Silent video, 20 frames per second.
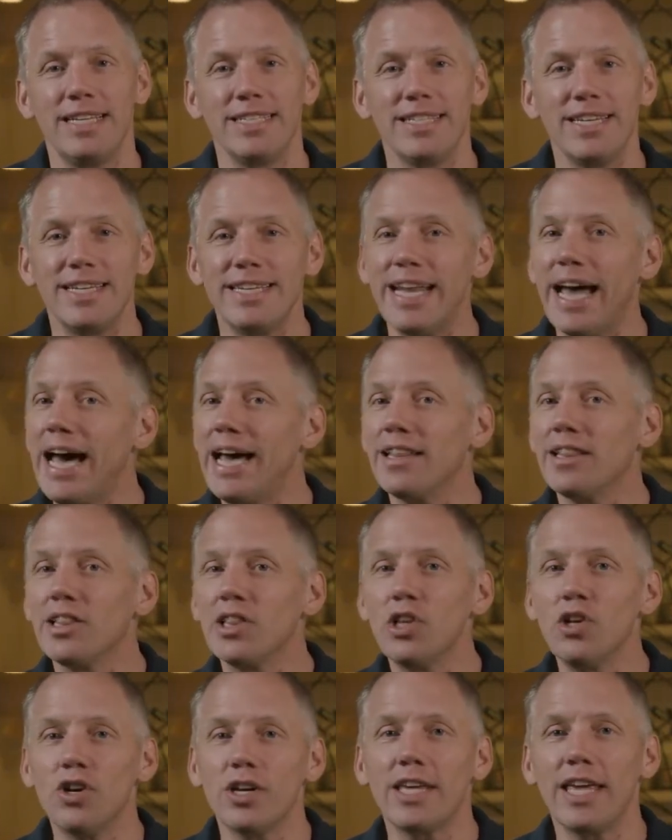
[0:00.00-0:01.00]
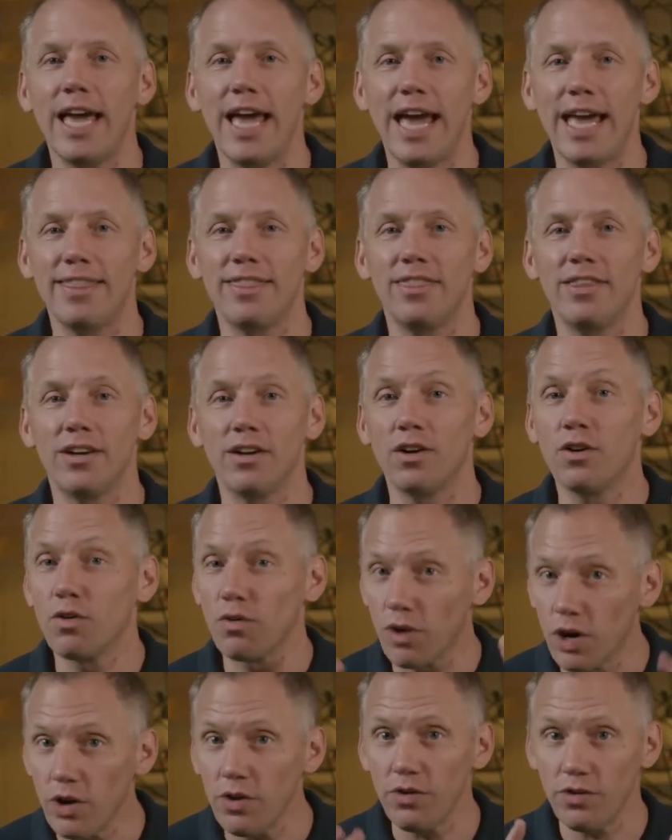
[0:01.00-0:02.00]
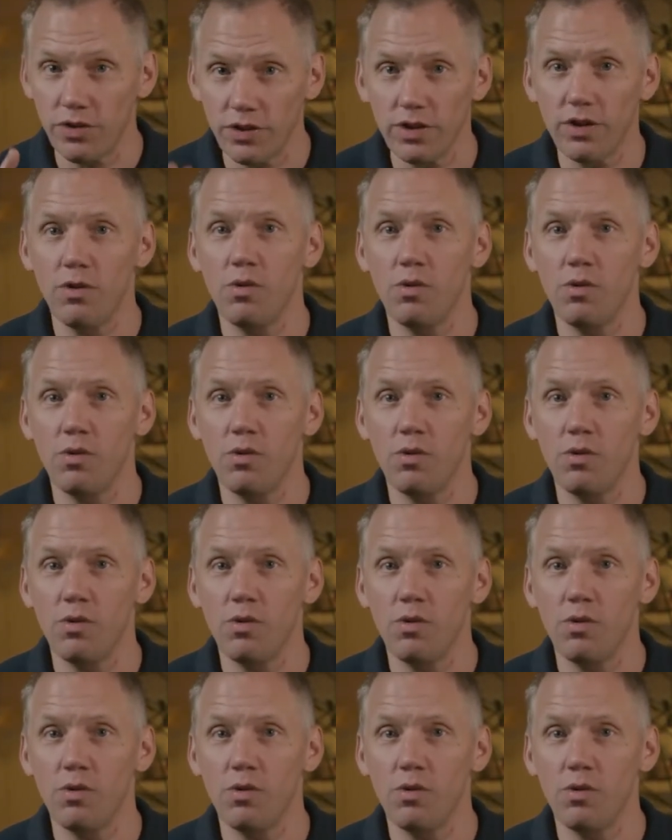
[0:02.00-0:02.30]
to not look at the growth,